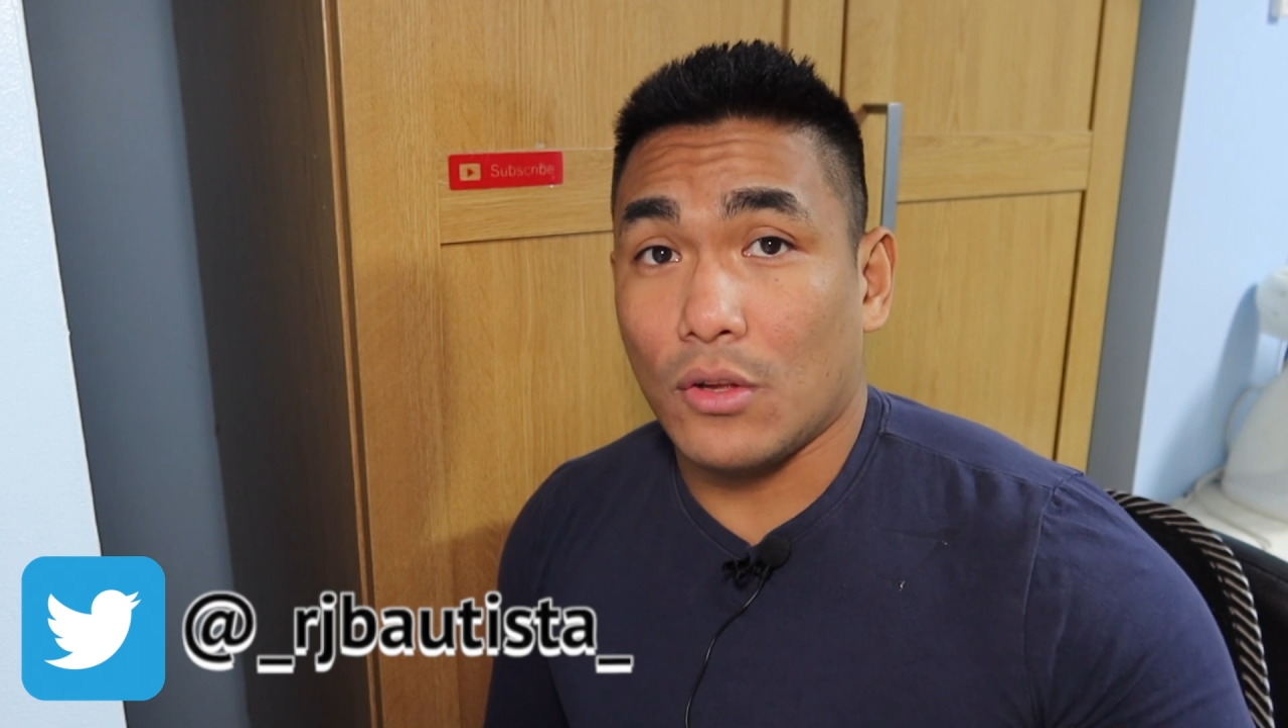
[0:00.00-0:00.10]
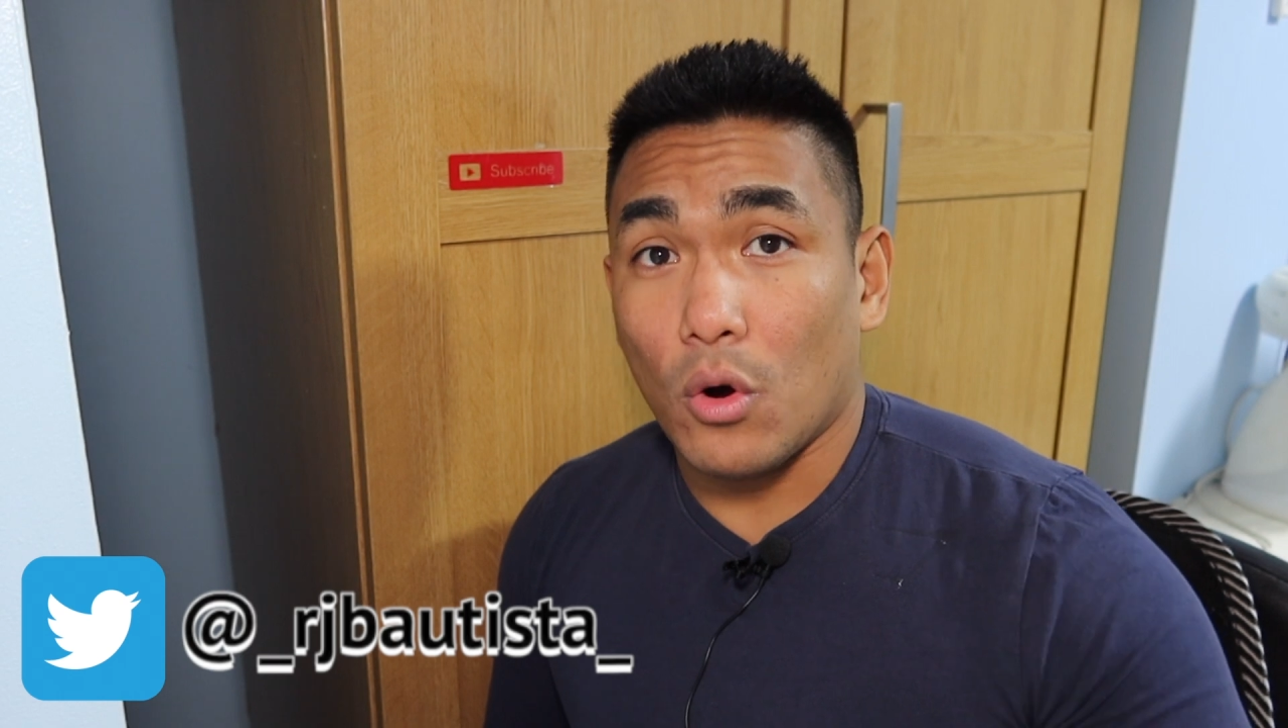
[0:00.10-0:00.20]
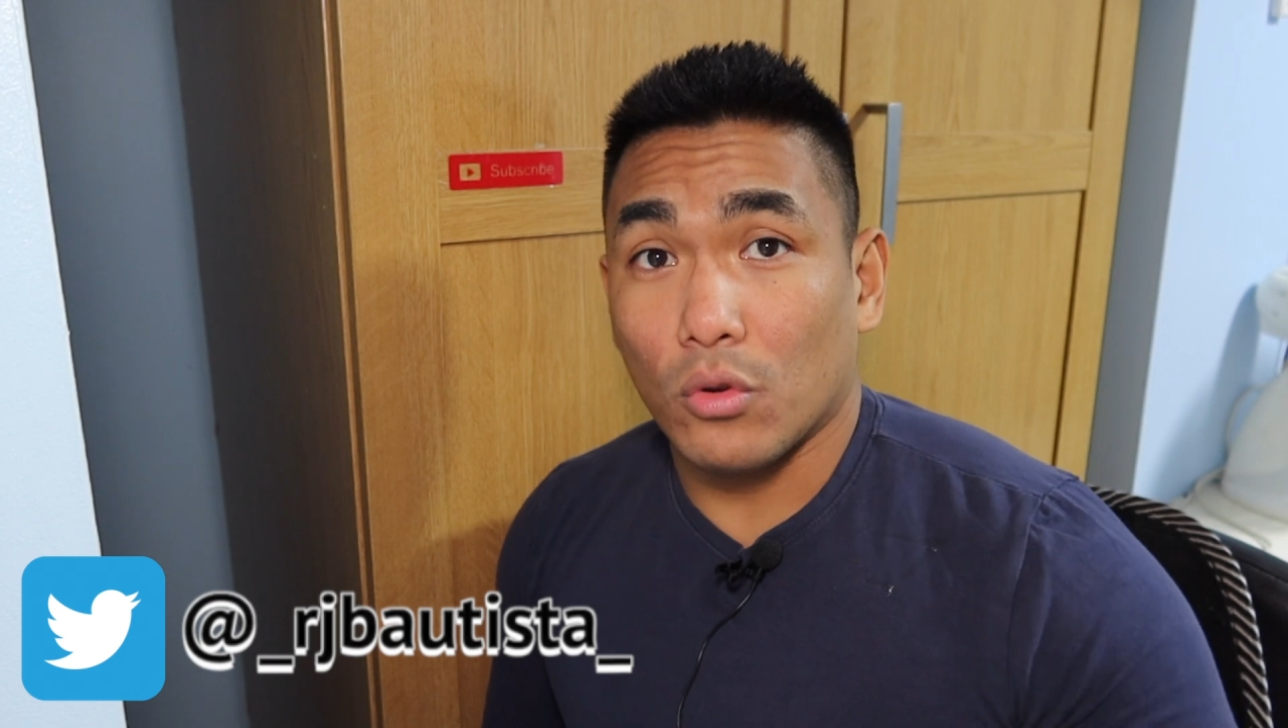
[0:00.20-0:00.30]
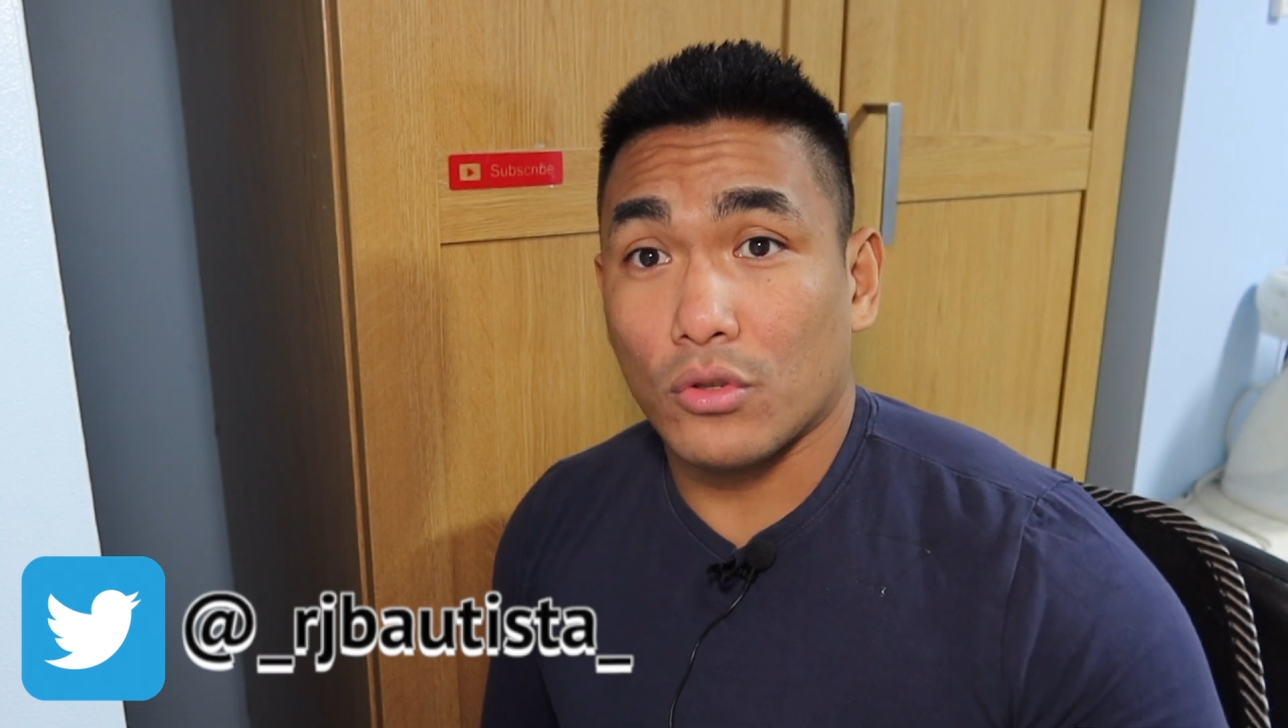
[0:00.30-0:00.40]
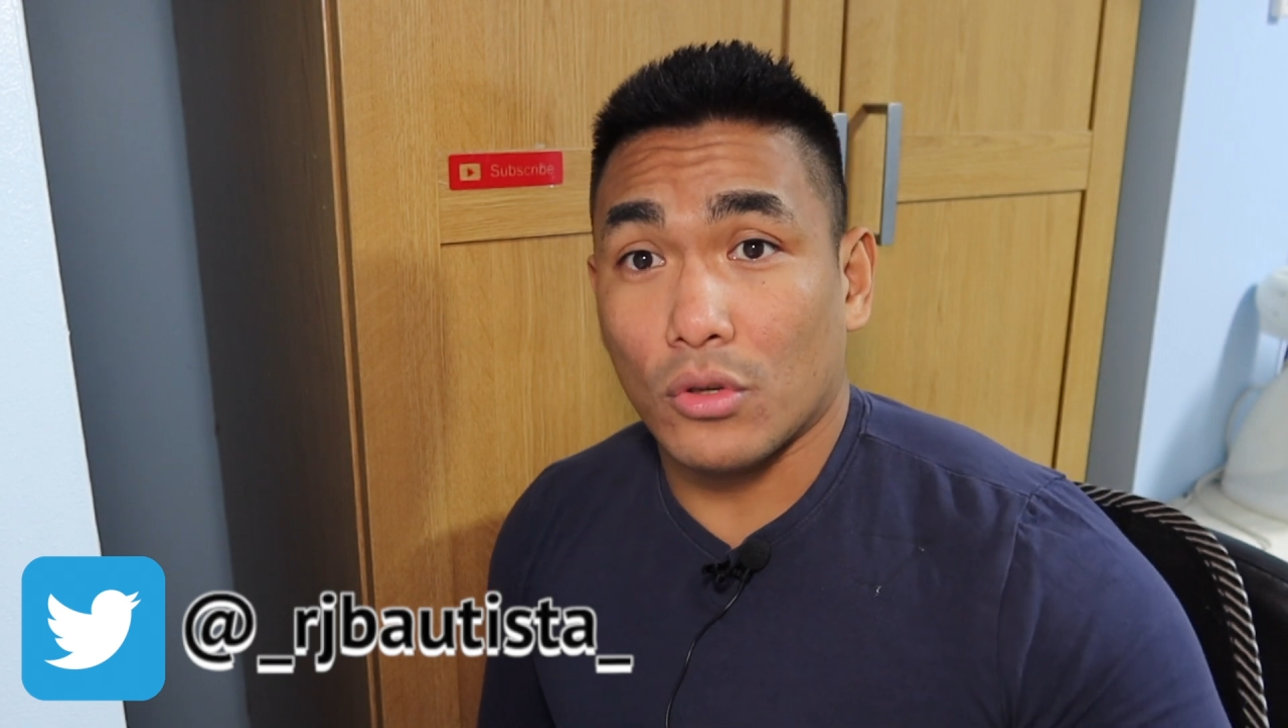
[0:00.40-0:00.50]

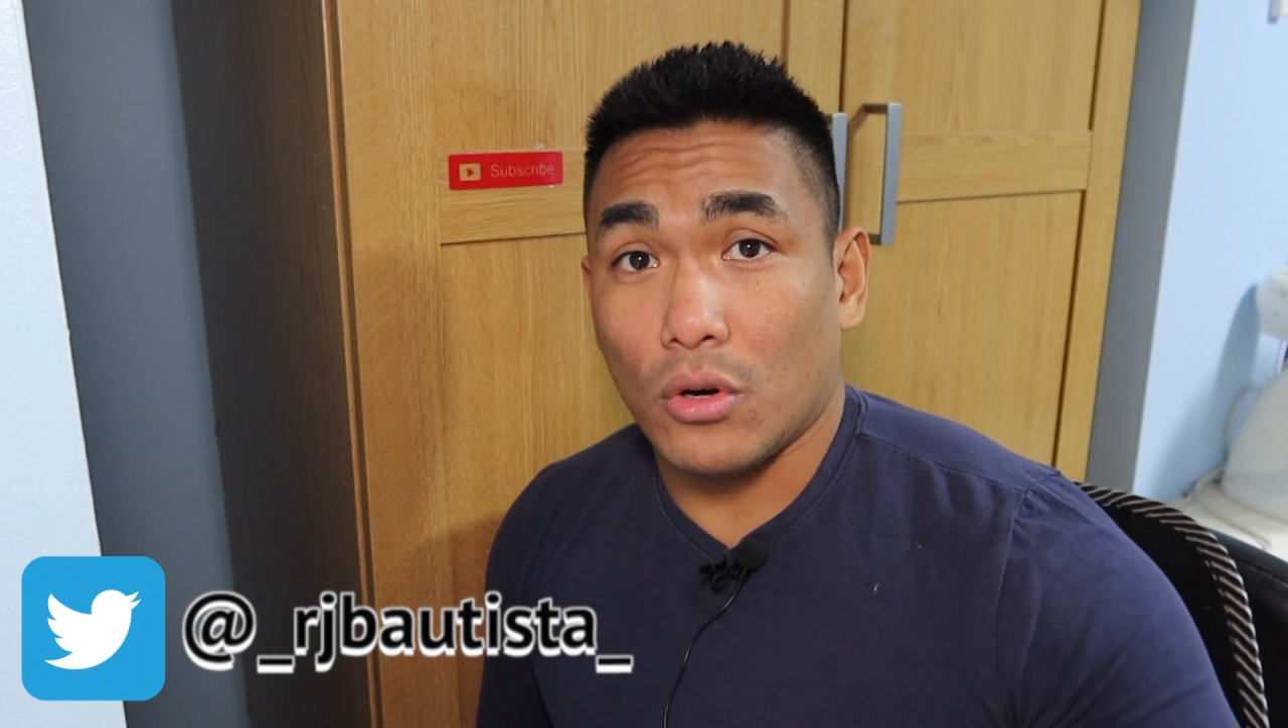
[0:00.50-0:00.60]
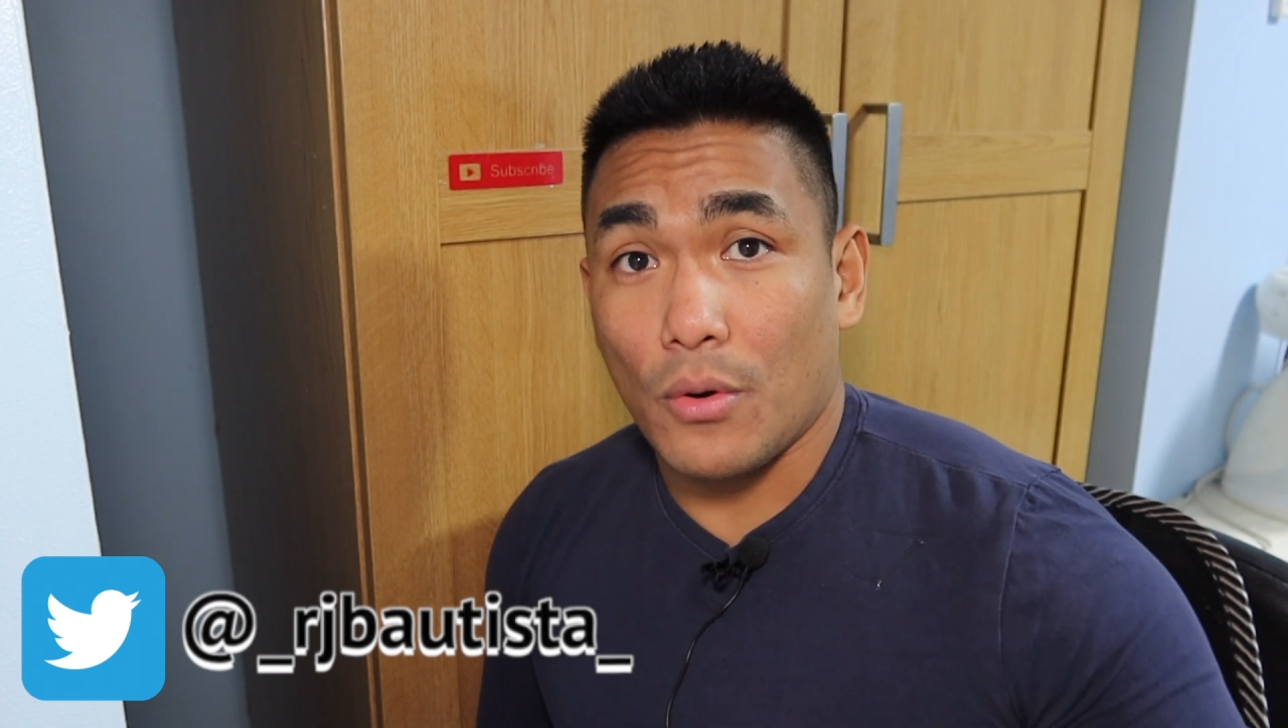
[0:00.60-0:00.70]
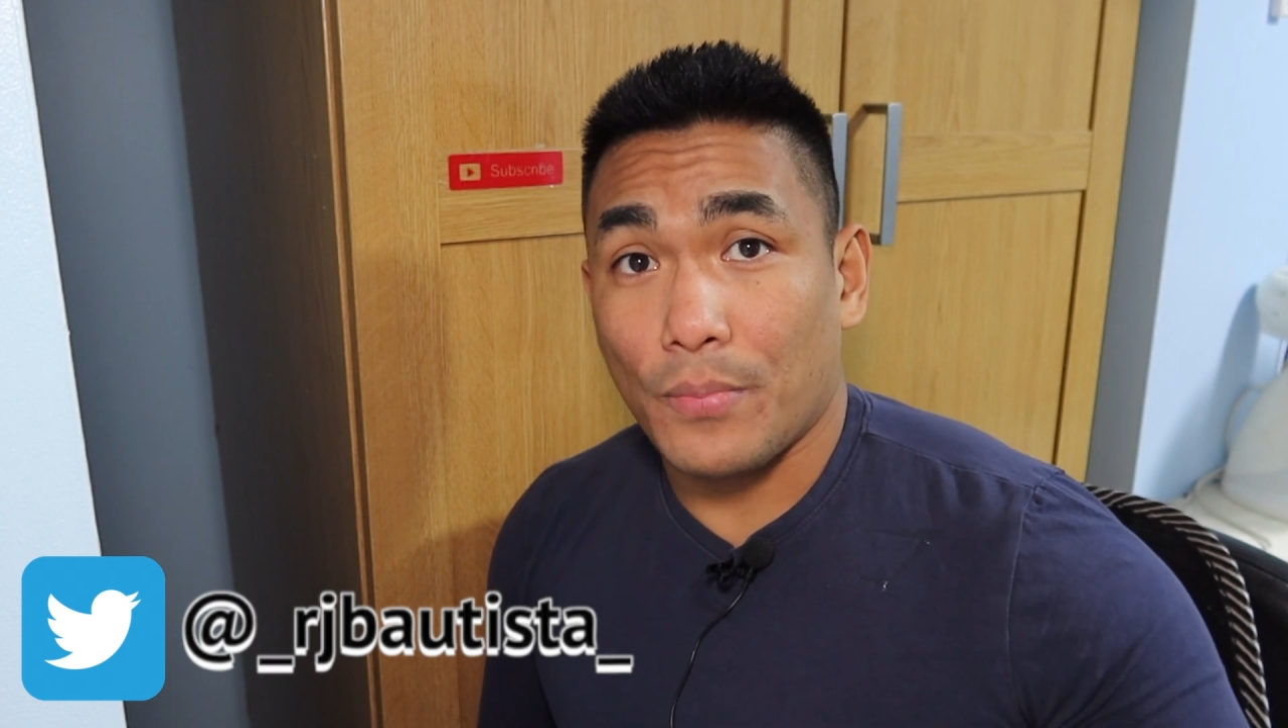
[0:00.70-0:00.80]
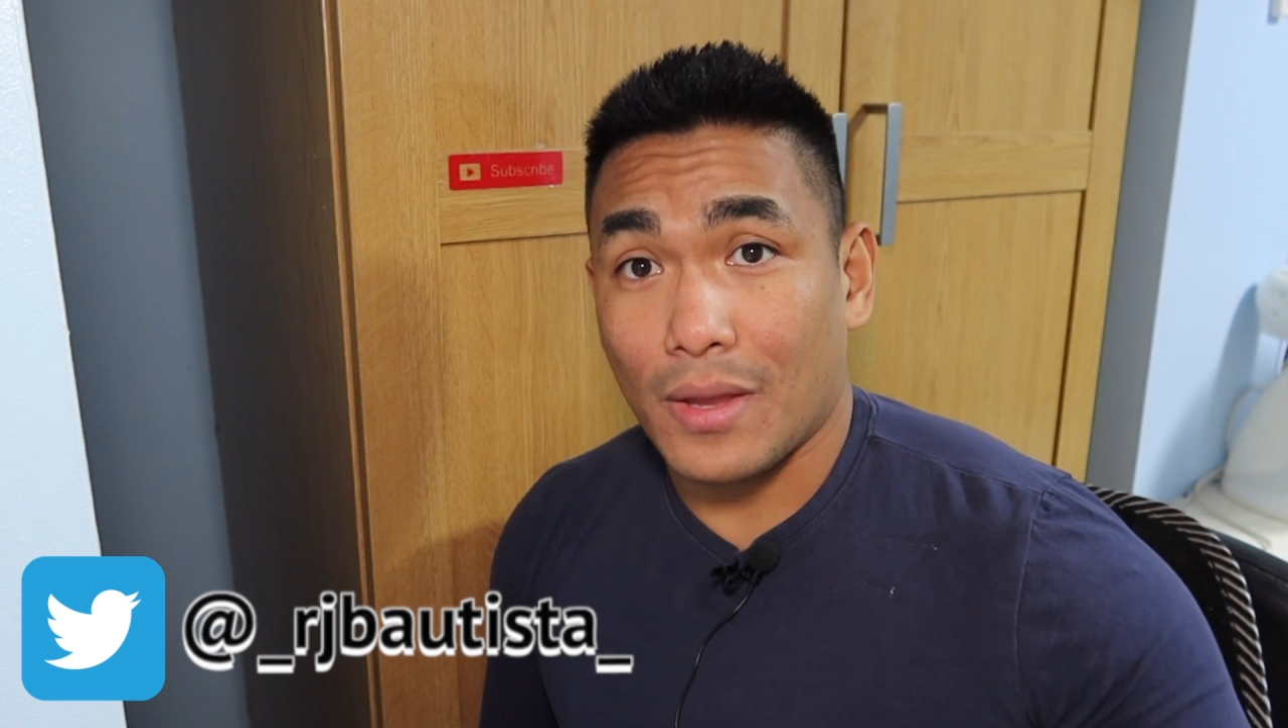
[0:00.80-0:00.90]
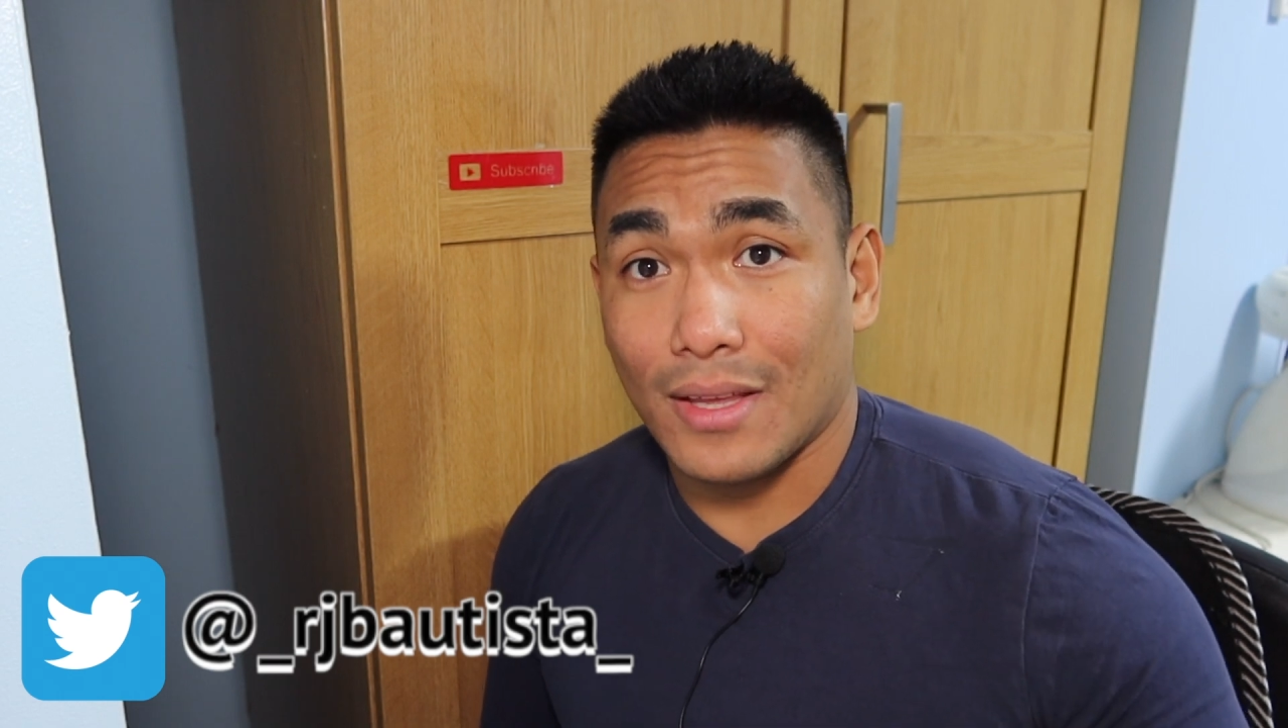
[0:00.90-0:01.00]
also